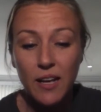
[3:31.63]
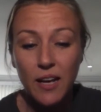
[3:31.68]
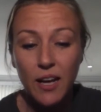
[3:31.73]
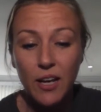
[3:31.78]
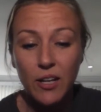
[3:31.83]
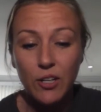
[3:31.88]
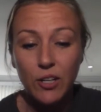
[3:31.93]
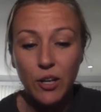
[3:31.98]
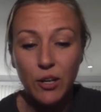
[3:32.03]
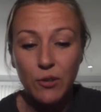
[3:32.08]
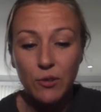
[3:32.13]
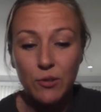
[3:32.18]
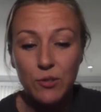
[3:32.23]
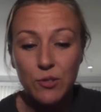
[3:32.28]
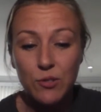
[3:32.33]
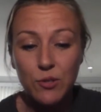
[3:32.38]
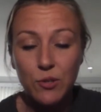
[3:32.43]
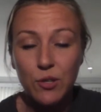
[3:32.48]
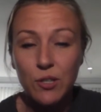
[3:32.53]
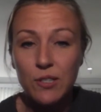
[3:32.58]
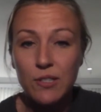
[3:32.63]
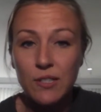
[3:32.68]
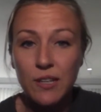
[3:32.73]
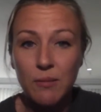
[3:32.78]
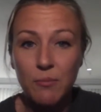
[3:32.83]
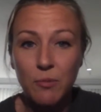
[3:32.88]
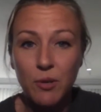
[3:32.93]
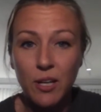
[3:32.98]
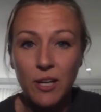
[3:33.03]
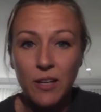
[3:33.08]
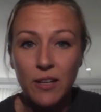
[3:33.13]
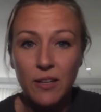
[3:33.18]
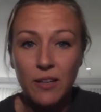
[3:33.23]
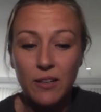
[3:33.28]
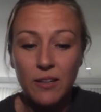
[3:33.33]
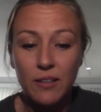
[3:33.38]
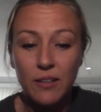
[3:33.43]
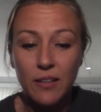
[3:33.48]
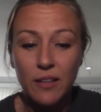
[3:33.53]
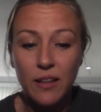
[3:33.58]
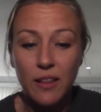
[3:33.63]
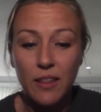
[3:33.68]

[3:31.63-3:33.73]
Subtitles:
a coach or someone